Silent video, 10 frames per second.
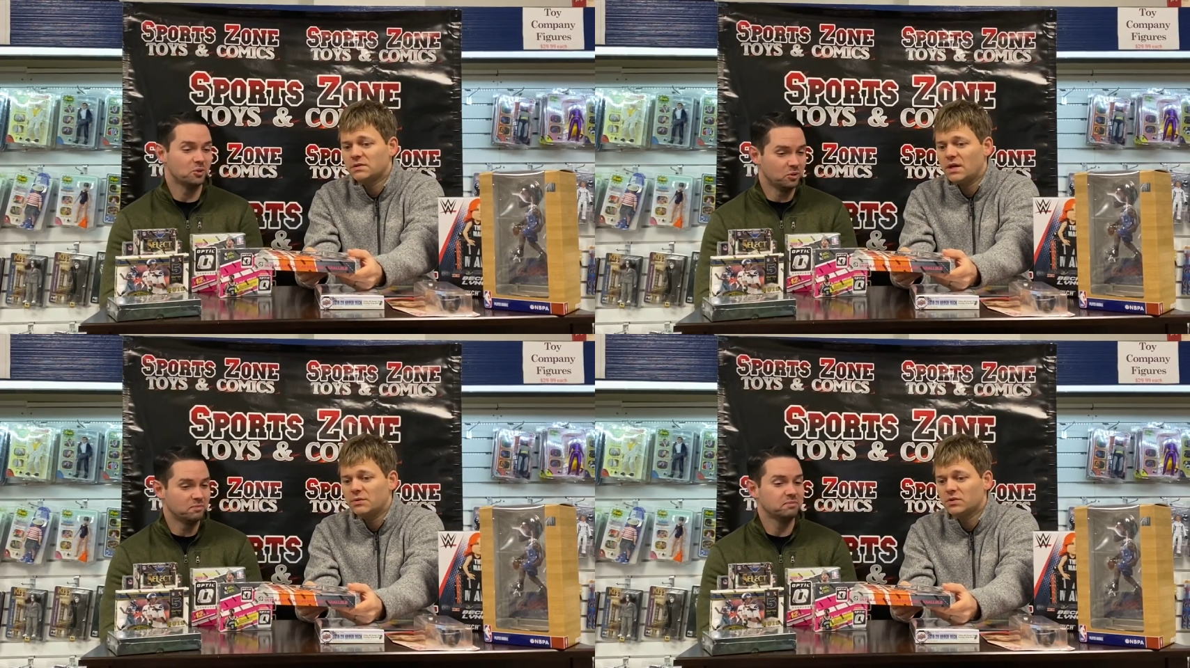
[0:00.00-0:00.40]

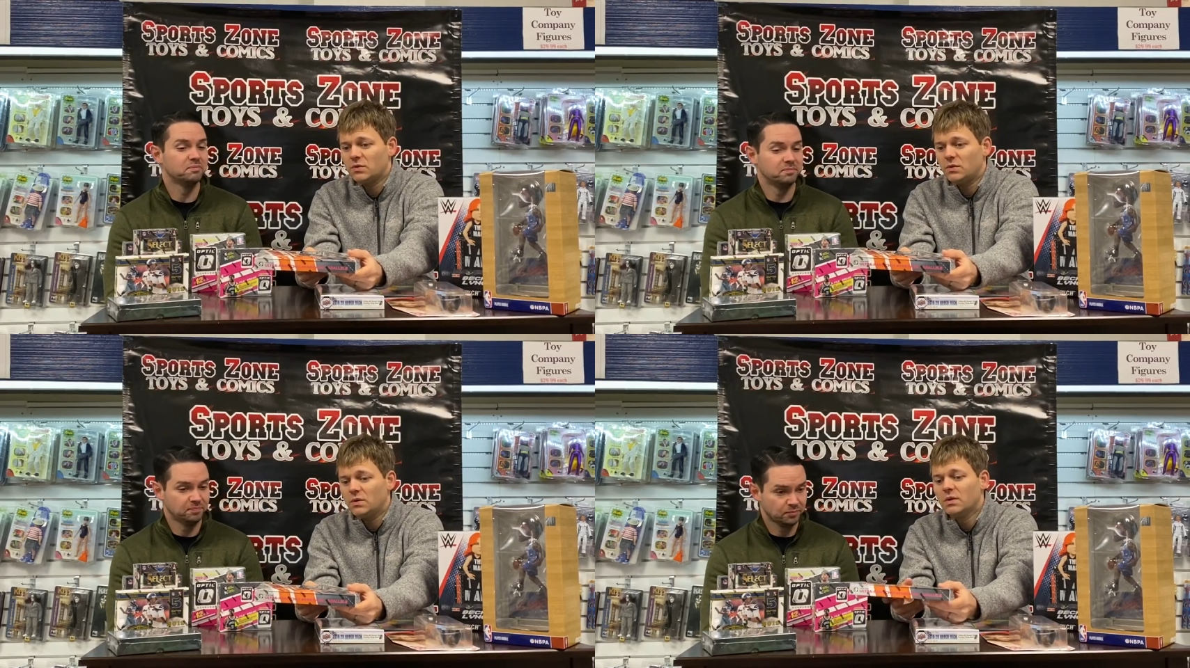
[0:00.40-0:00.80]
Speaker 1: That was
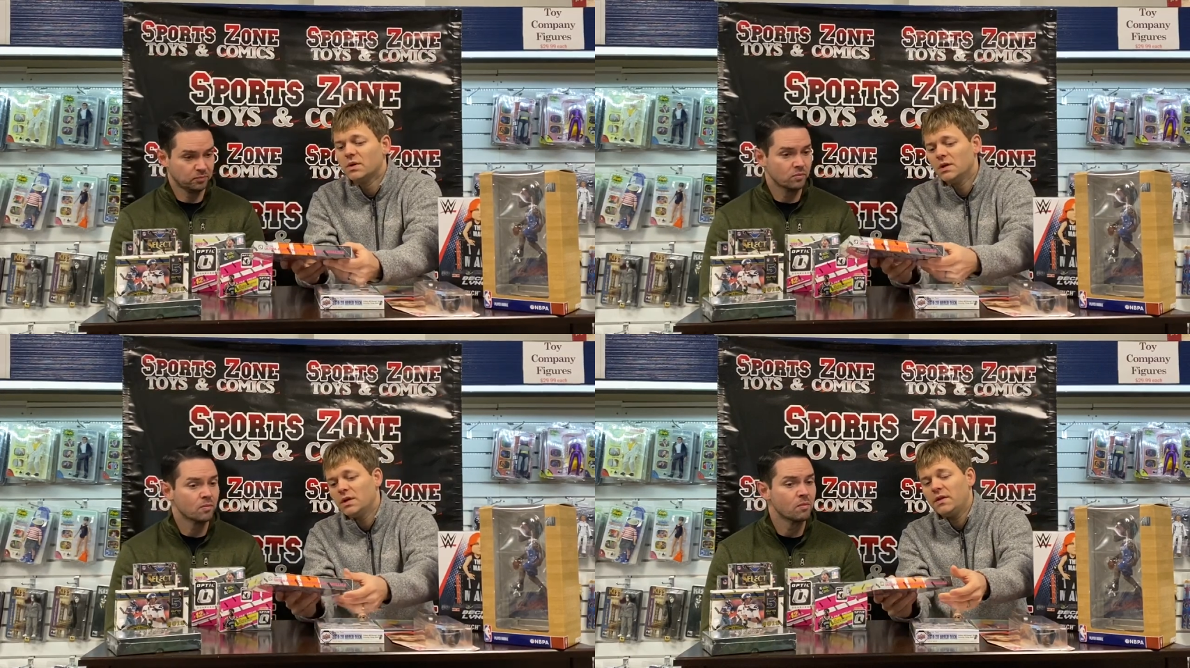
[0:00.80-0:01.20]
cool
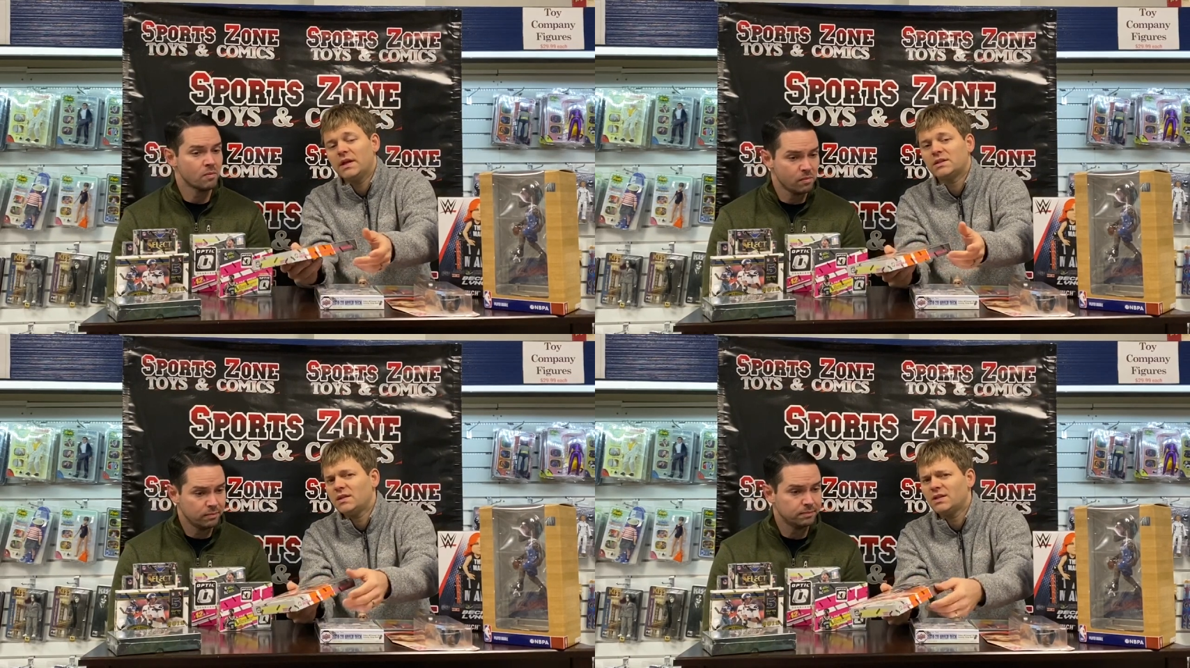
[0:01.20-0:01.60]
and
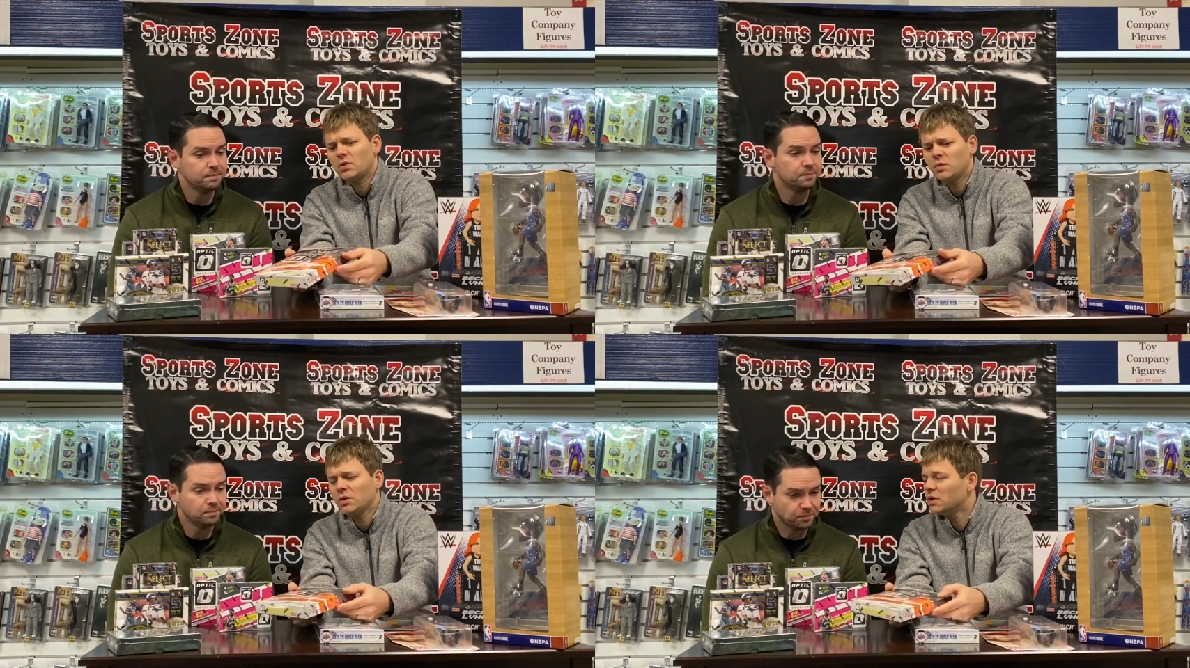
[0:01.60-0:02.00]
that's that's a
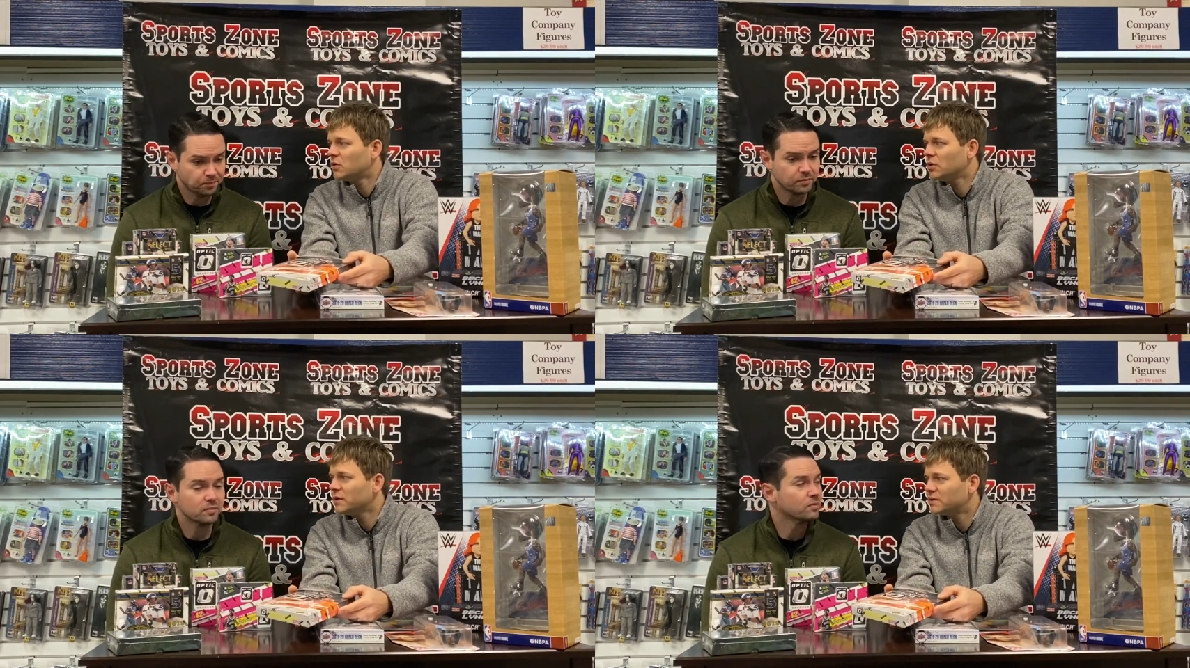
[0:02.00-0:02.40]
really
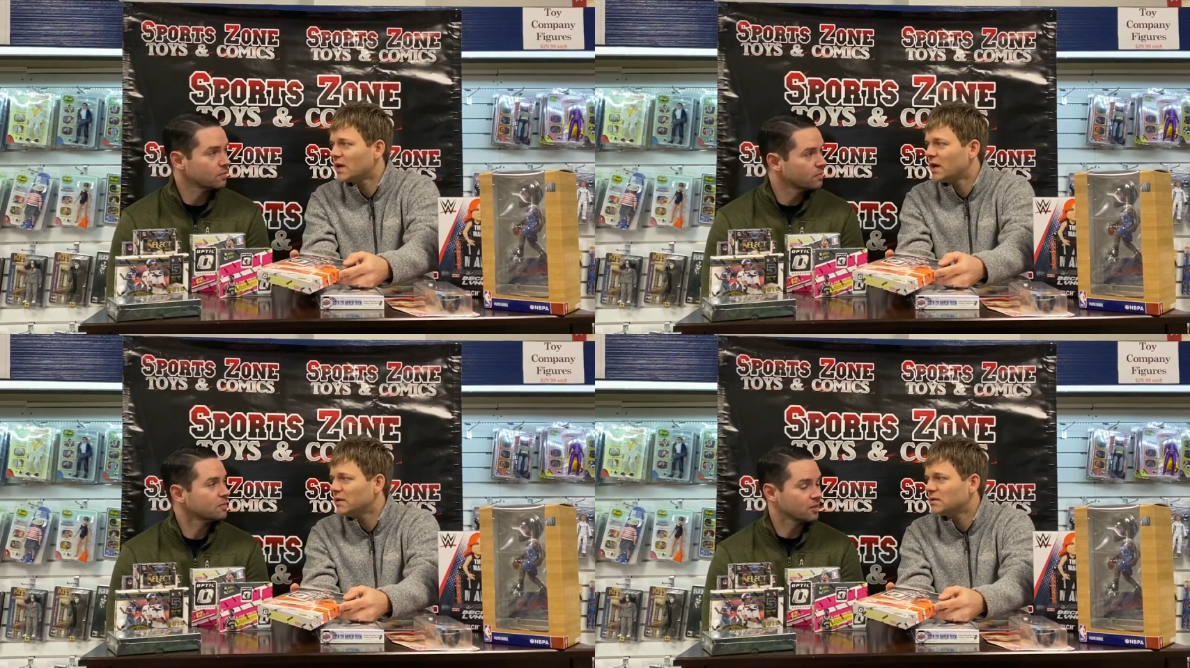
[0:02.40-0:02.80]
cool
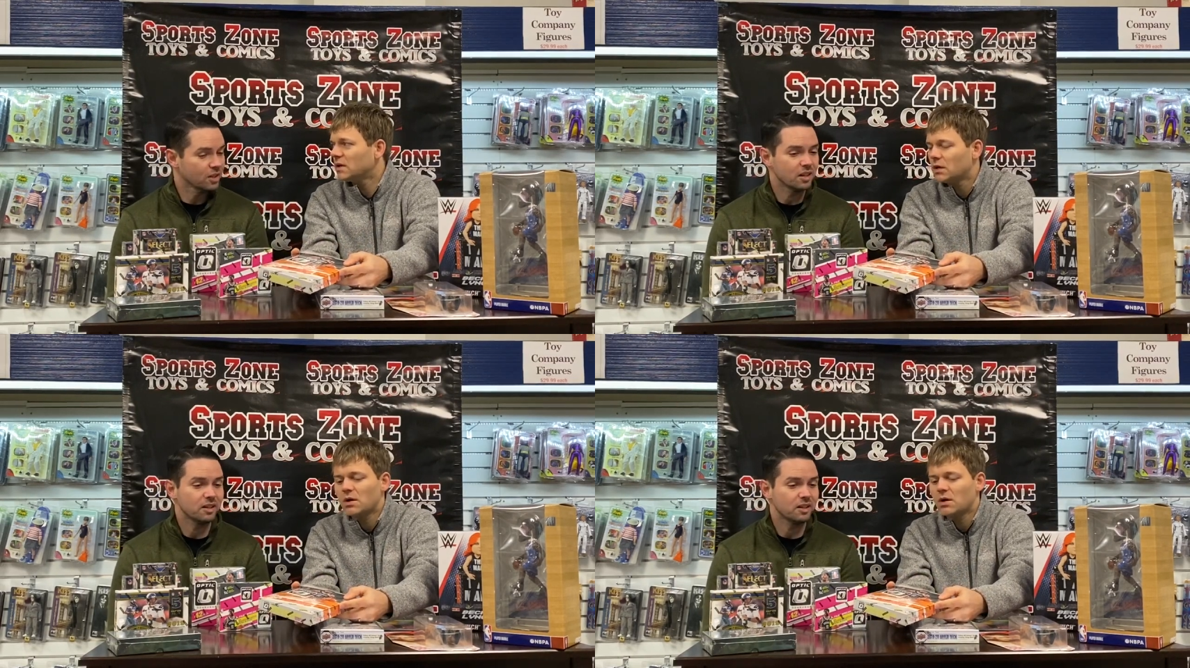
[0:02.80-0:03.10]
design uh, yeah.